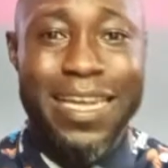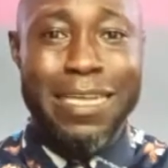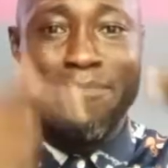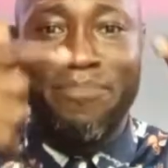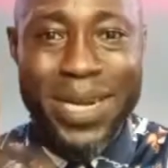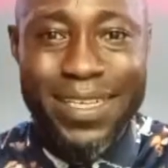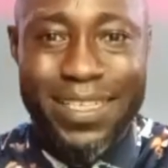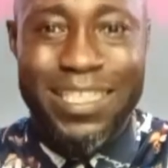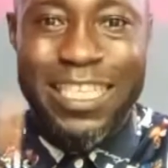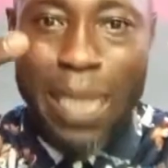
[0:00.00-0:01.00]
It
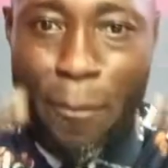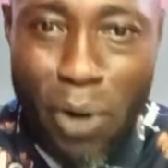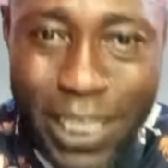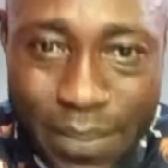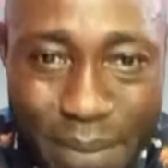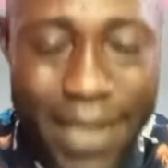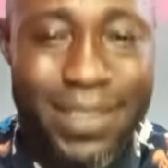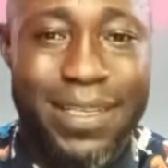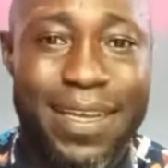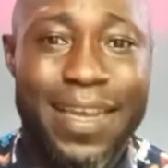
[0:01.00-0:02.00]
brings
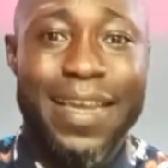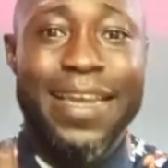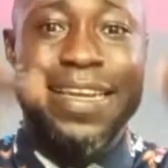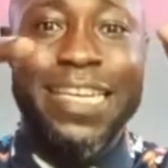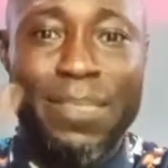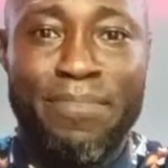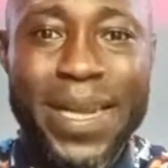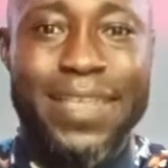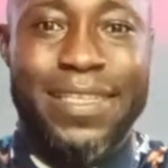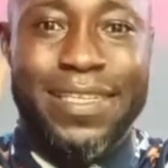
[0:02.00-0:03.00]
disappointment. It
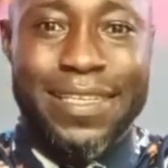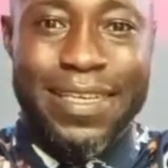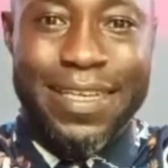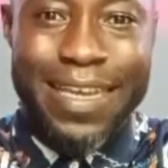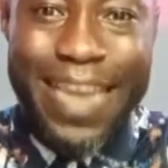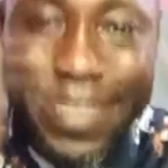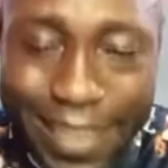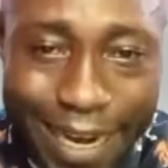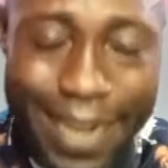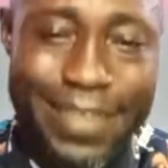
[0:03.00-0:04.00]
brings
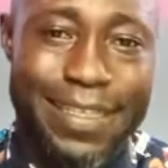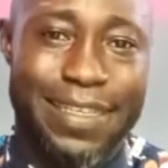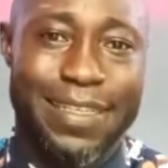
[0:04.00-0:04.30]
hatred